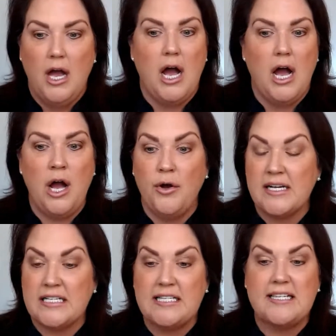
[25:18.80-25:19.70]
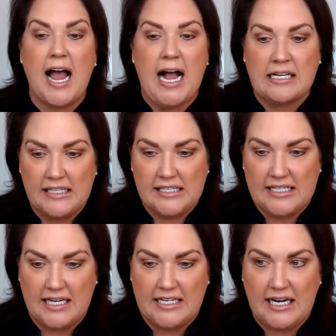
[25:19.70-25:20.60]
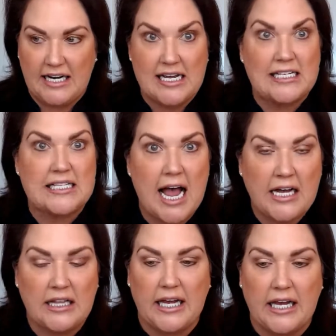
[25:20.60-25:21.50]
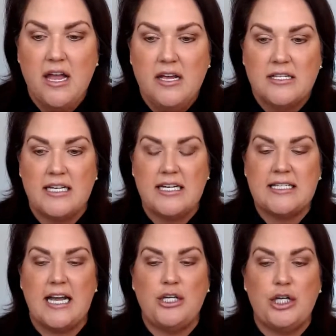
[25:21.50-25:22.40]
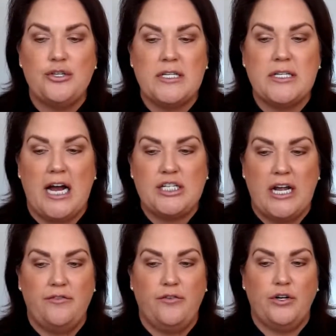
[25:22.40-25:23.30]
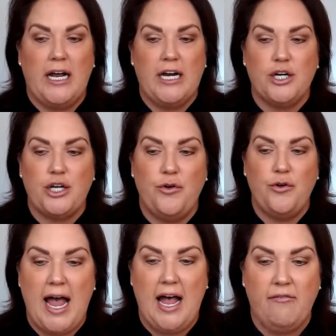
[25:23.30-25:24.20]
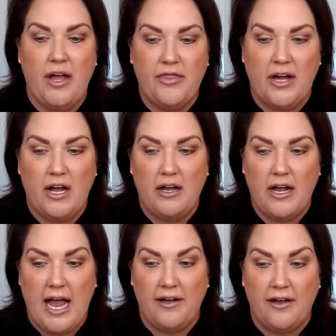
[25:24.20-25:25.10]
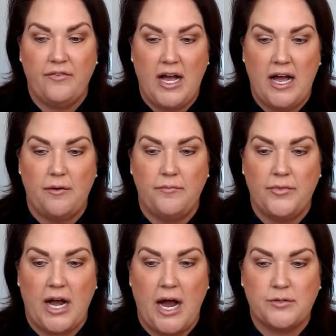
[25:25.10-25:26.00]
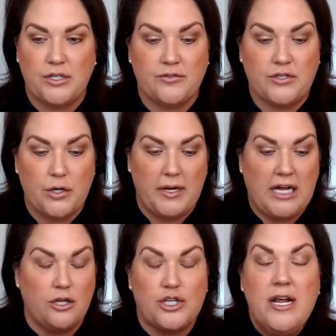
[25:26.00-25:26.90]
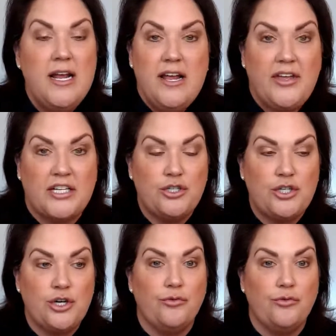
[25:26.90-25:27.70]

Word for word: Oh, exactly, Cindy. Exactly. Cindy said using eyeshadow for liner, you have the have um, the options of so many colors. That's so true.